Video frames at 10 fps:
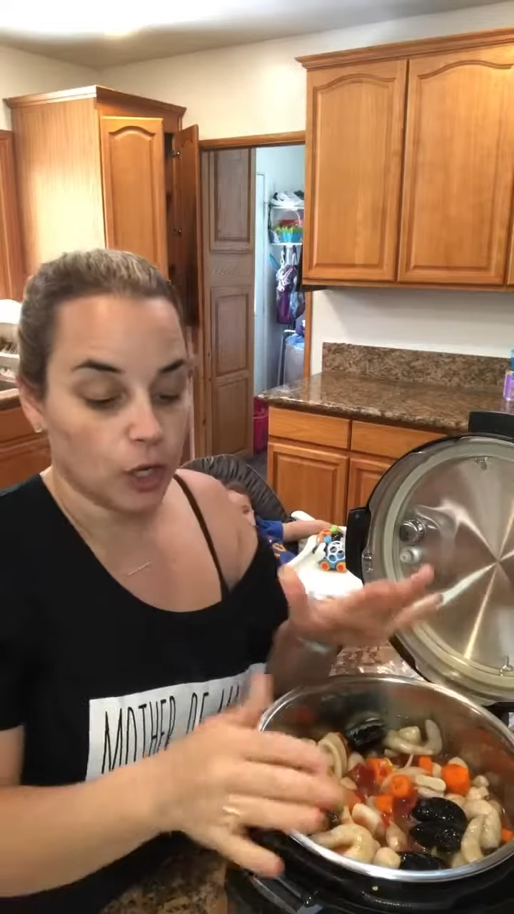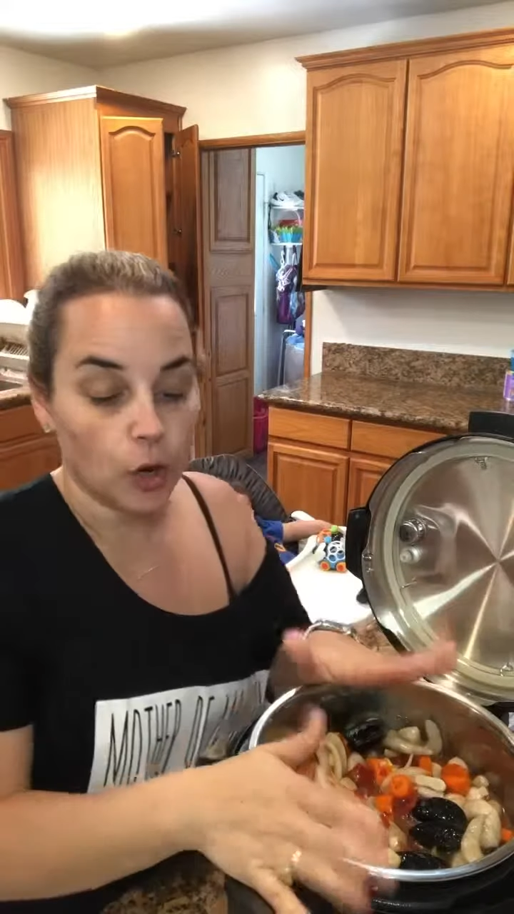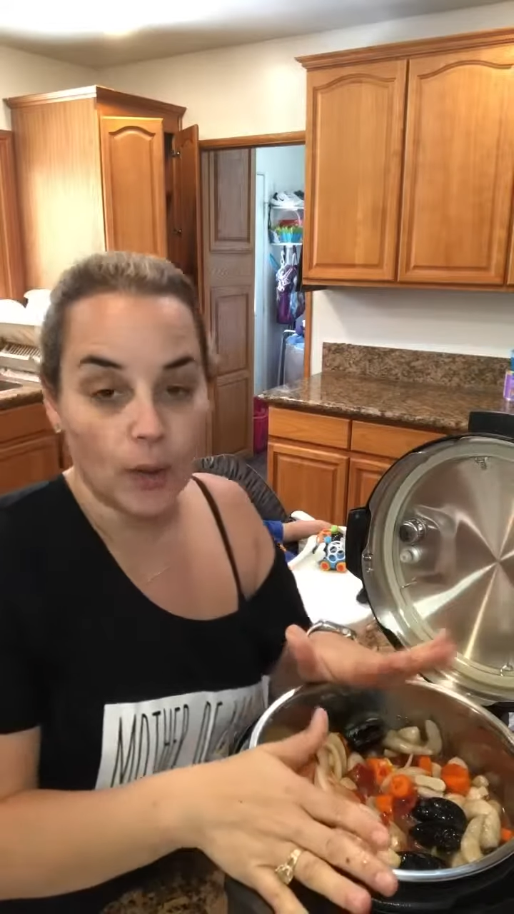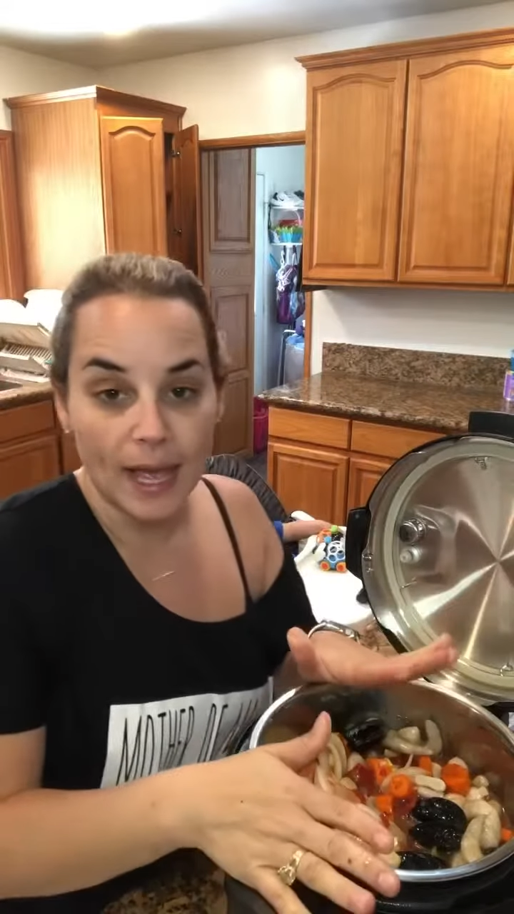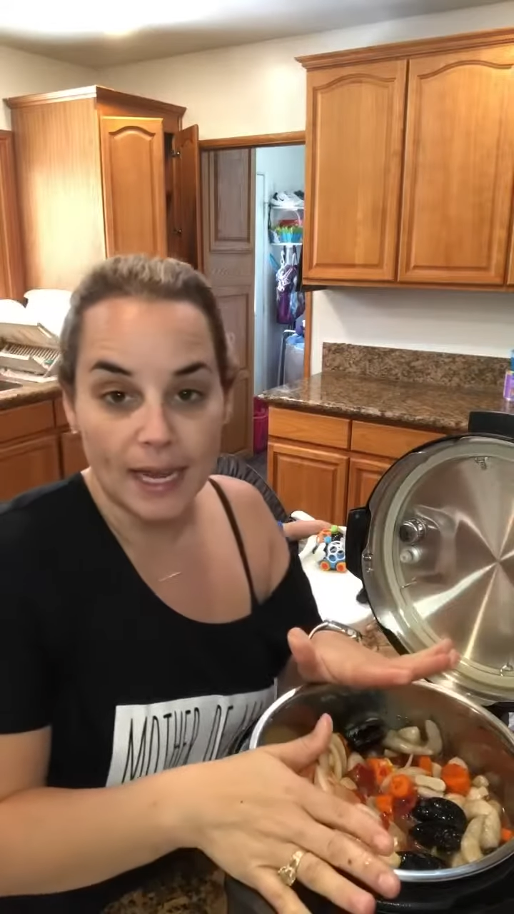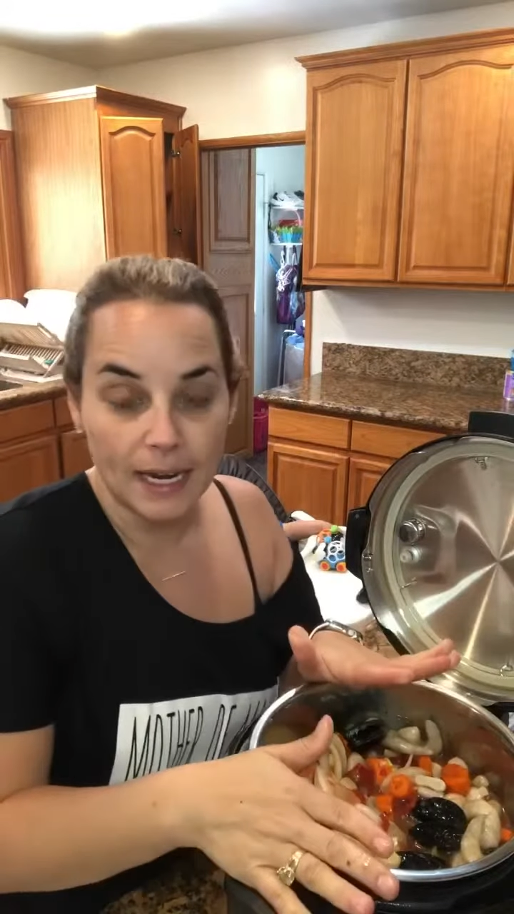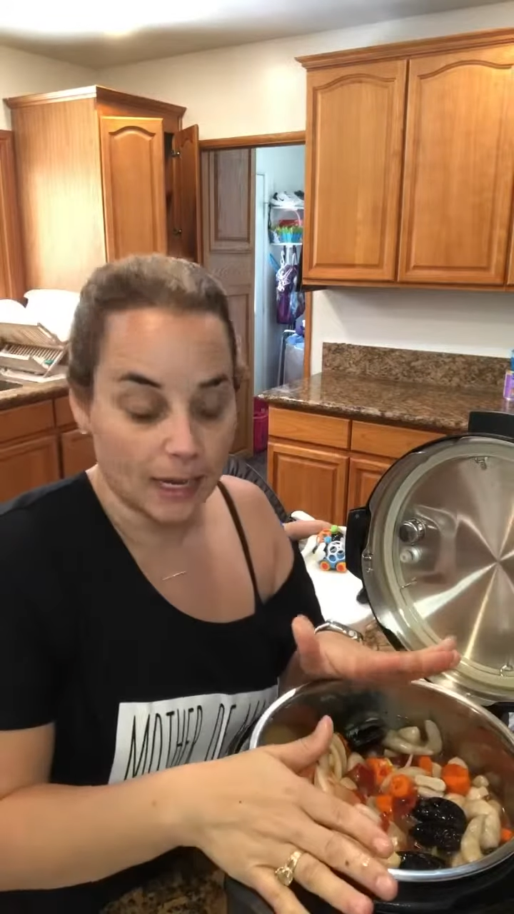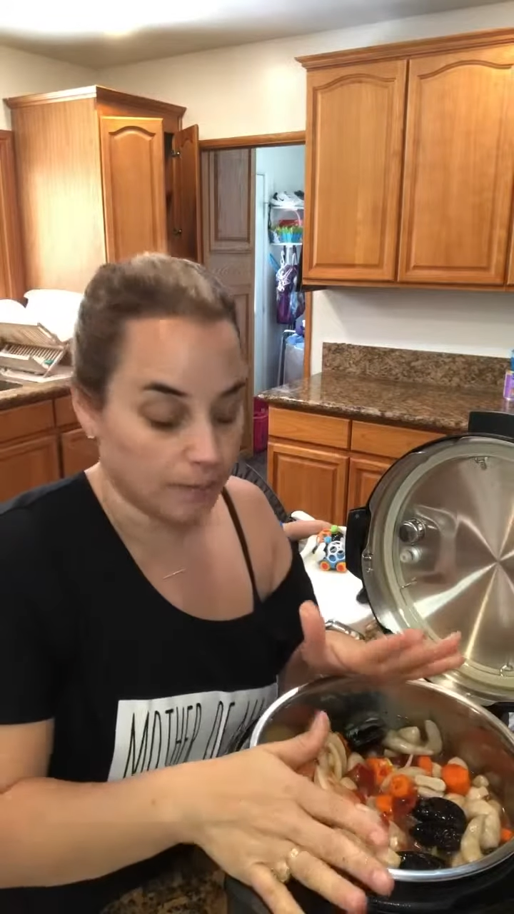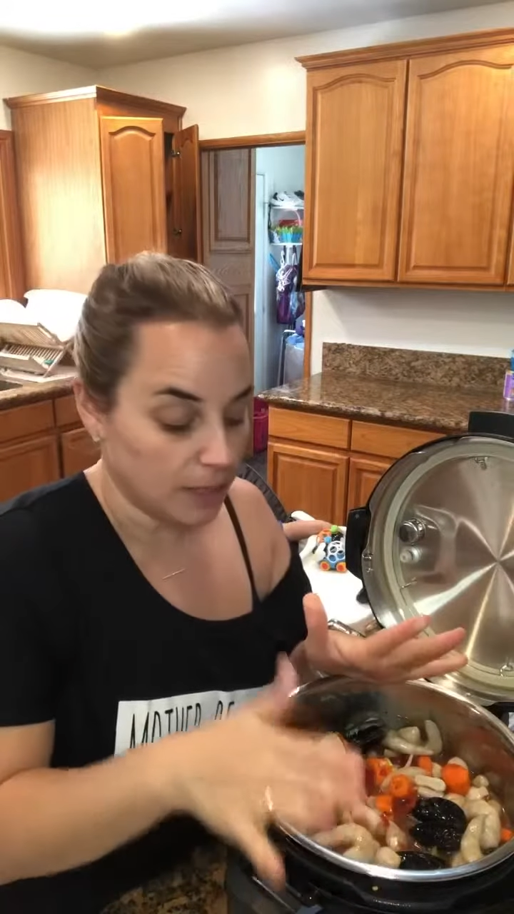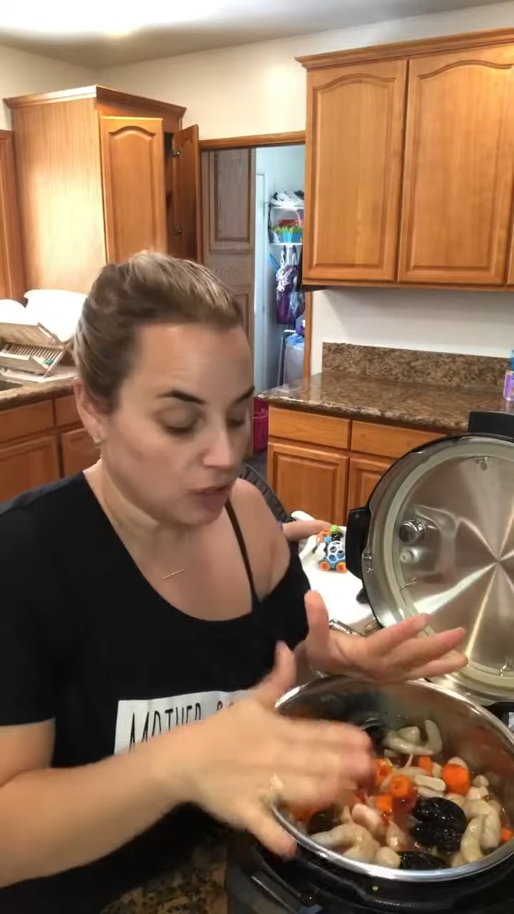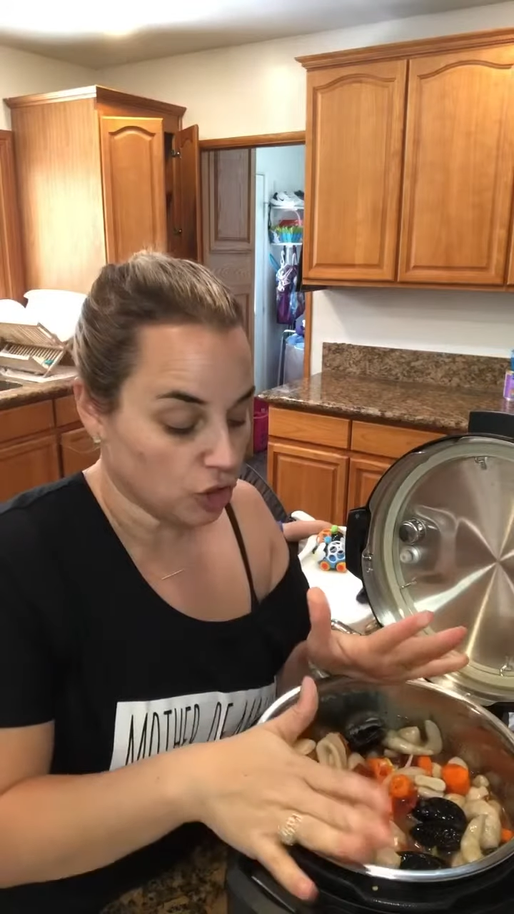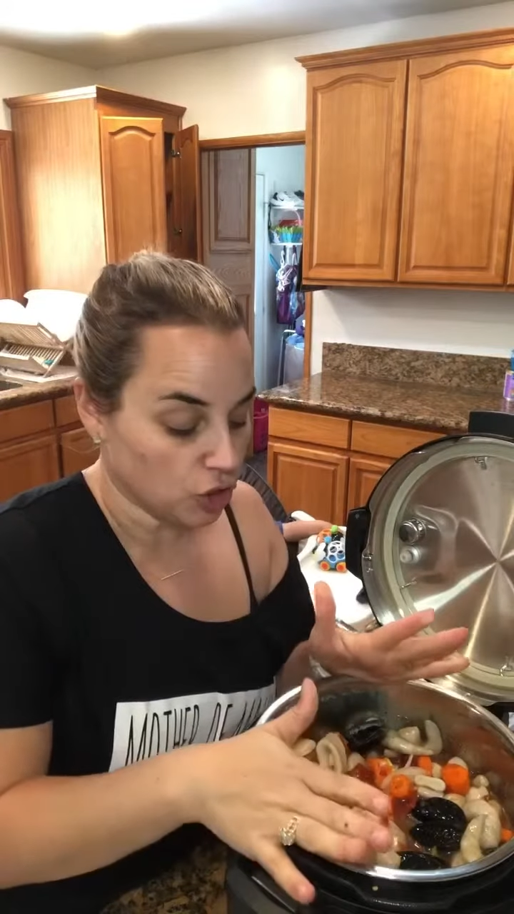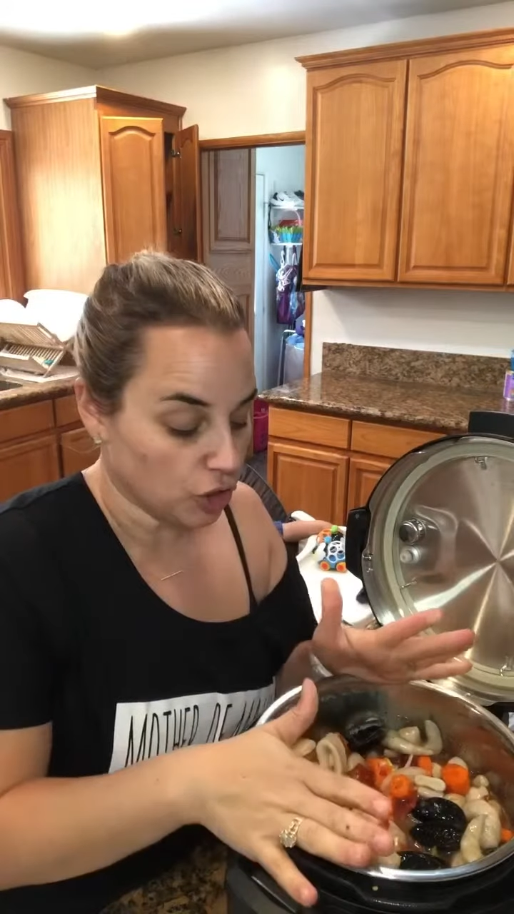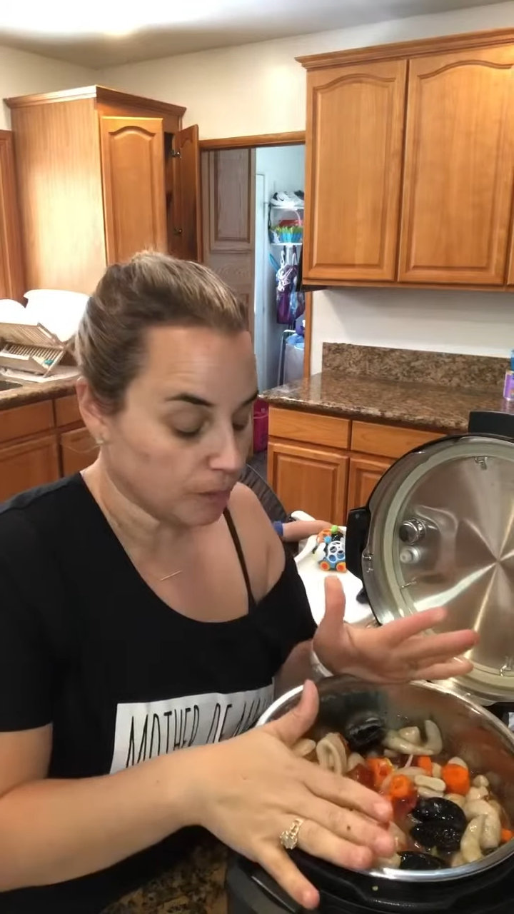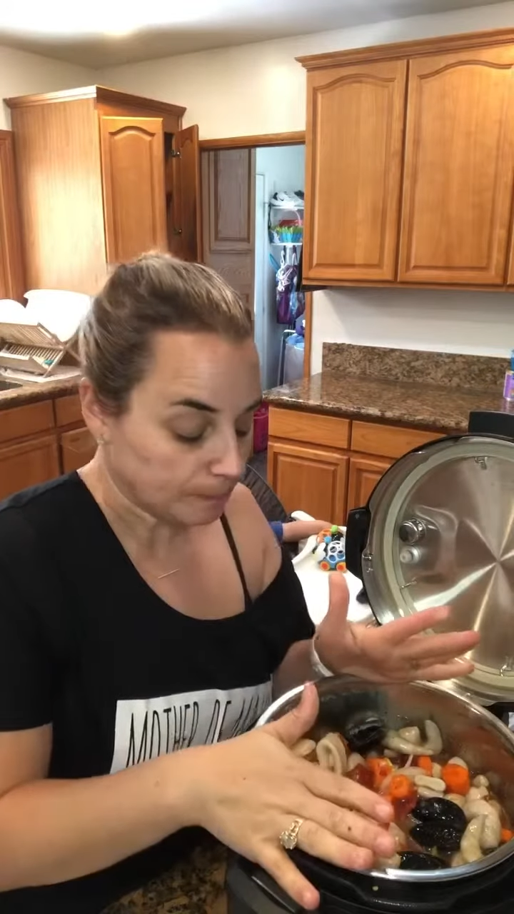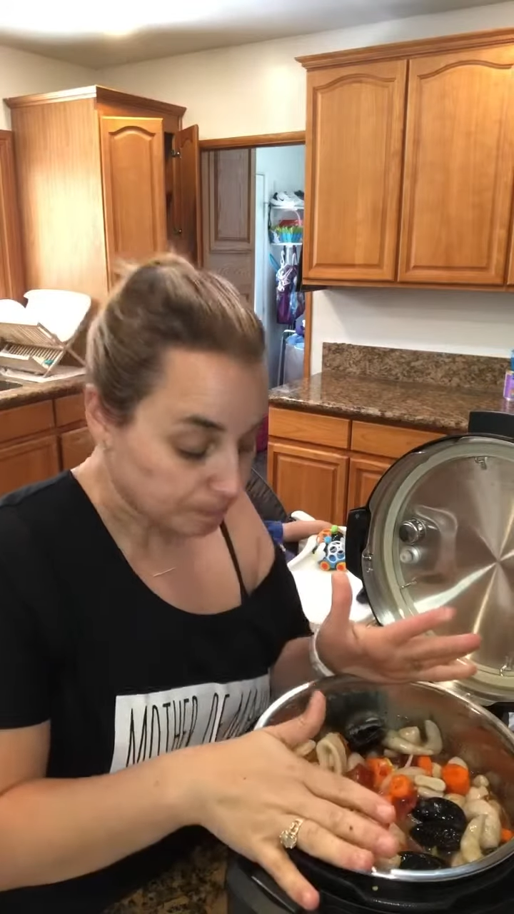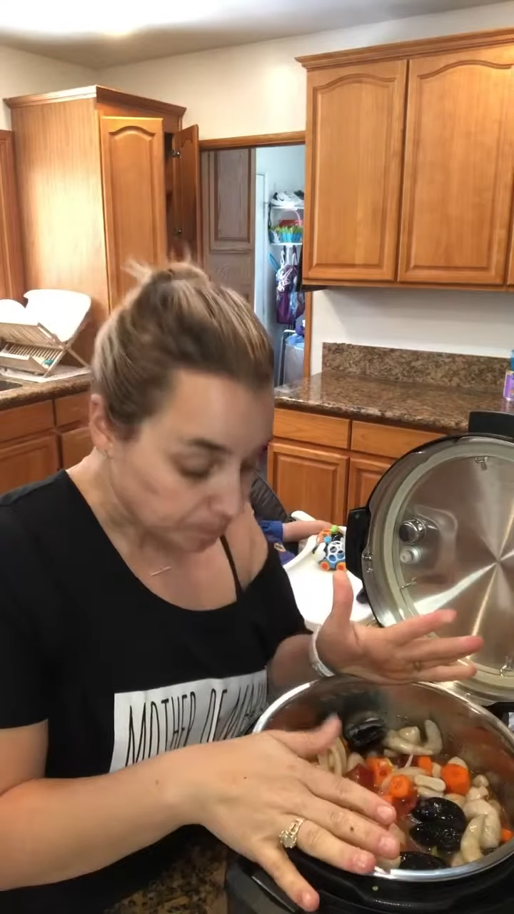go ahead and make sure